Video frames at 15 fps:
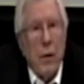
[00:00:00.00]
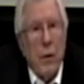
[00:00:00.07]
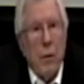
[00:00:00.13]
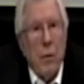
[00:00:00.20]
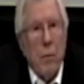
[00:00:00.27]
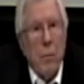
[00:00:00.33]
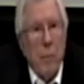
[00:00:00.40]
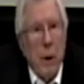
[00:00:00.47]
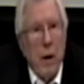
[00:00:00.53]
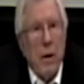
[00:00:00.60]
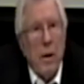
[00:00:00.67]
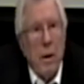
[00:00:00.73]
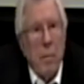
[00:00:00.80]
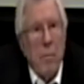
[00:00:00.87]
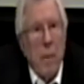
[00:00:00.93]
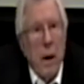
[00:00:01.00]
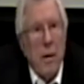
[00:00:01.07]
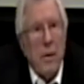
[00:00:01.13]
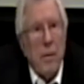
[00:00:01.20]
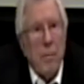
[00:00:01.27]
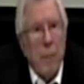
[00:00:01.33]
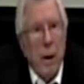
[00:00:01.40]
who paid him
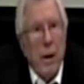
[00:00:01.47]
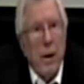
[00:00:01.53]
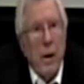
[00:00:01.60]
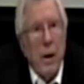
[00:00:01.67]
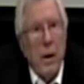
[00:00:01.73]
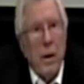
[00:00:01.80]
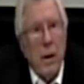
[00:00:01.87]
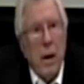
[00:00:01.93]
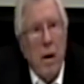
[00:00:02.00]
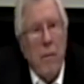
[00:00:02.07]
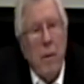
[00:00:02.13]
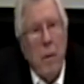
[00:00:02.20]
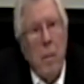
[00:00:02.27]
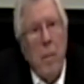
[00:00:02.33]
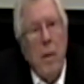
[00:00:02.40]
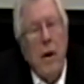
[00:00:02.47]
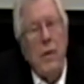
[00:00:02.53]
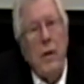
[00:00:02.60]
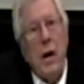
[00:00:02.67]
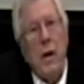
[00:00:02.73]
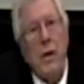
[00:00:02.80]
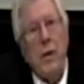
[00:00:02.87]
massive money and gave him a
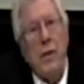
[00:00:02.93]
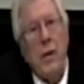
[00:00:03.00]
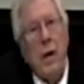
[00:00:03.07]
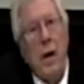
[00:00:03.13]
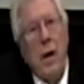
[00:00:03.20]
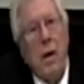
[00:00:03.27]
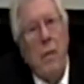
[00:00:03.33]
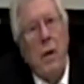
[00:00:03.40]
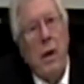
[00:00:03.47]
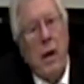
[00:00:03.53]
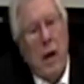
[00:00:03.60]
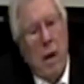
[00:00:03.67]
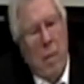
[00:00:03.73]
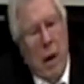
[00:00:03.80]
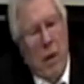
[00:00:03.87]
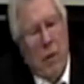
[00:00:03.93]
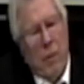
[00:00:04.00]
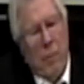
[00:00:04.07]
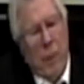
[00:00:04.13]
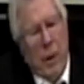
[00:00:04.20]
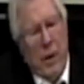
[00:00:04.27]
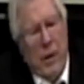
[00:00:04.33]
Mercedes when he came out
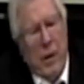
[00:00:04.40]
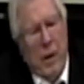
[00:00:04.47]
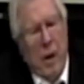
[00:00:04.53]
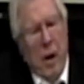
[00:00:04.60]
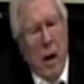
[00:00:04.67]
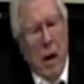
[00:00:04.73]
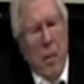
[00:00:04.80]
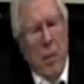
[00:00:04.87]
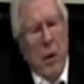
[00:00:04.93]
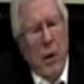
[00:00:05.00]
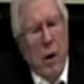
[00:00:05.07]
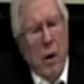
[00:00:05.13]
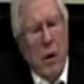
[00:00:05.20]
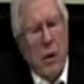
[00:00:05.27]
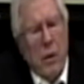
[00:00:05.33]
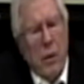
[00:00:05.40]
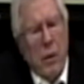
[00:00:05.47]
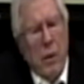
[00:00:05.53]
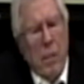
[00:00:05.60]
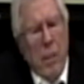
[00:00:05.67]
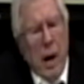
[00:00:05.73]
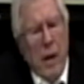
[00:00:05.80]
of prison, but also
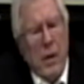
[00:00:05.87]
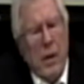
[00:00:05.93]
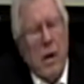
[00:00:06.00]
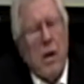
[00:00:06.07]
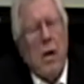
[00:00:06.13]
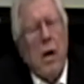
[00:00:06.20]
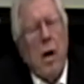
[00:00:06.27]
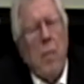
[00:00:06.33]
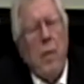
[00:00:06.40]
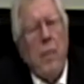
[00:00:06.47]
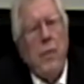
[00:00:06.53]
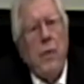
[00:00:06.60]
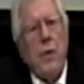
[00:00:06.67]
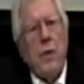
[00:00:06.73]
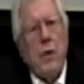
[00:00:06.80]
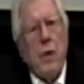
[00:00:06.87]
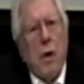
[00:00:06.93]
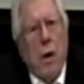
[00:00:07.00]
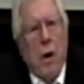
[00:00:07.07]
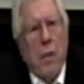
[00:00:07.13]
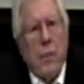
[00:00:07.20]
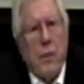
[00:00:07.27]
the Master Club of
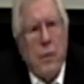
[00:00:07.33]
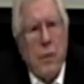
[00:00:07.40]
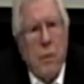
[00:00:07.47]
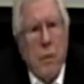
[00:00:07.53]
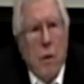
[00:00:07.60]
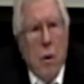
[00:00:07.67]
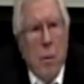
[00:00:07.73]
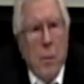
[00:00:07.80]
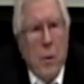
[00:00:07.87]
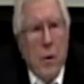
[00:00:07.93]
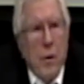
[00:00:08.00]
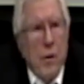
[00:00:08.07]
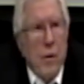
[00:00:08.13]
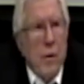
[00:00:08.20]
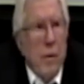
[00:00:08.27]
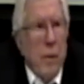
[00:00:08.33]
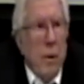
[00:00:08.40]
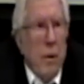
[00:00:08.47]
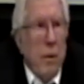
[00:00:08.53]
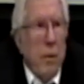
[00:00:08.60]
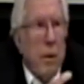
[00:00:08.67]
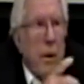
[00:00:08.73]
Düsseldorf, Group Thyssen. When
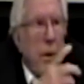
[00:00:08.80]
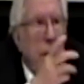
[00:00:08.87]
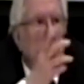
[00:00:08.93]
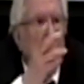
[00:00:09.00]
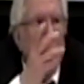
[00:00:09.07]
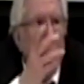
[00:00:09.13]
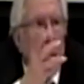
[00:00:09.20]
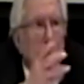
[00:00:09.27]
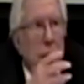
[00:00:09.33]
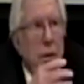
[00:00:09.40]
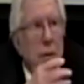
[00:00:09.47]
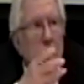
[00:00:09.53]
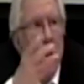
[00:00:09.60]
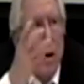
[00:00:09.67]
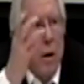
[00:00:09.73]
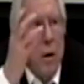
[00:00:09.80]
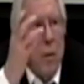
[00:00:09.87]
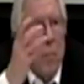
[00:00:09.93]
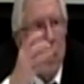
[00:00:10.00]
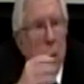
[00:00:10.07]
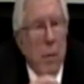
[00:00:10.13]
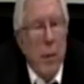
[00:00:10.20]
you look in the elevators, you
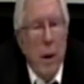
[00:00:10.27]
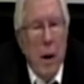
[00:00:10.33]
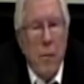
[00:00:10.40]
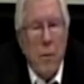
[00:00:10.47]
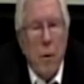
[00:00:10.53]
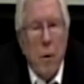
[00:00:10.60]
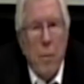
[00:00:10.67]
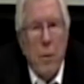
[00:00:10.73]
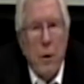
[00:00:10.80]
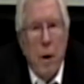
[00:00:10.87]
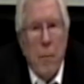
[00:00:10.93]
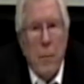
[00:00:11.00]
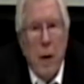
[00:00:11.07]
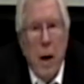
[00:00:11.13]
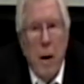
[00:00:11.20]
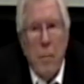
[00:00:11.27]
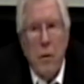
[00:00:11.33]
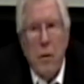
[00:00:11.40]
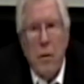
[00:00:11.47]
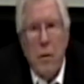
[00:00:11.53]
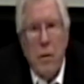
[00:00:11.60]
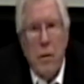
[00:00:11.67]
probably have Group sometimes,
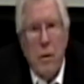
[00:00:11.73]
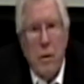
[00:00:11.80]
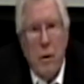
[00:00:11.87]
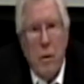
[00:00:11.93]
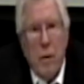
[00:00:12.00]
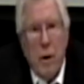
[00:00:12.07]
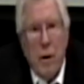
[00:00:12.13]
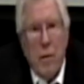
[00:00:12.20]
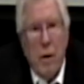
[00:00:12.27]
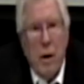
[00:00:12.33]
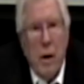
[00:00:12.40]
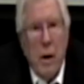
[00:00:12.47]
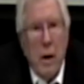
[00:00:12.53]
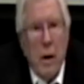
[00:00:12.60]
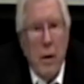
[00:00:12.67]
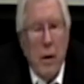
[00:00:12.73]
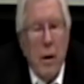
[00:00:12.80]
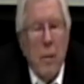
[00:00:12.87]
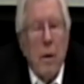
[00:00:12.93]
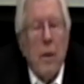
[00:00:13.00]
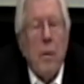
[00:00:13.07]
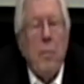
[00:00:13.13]
or uh, Thyssen or whatever.
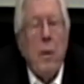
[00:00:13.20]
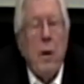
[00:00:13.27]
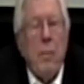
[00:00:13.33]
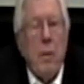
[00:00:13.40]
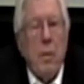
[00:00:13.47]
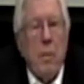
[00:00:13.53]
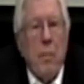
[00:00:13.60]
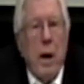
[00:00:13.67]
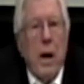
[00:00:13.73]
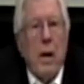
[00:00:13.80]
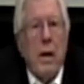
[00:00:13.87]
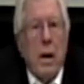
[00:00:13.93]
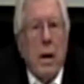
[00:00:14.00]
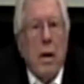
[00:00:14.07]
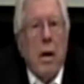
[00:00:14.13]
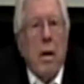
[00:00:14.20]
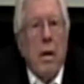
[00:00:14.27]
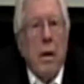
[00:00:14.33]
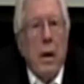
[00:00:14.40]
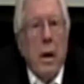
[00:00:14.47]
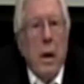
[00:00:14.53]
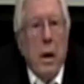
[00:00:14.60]
They were the people who paid Hitler.
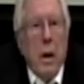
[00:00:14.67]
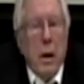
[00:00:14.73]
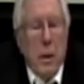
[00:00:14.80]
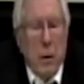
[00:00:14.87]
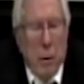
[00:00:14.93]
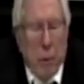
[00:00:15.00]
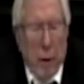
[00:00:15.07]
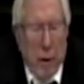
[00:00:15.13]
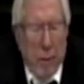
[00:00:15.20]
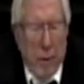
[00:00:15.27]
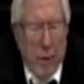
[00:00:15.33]
So uh,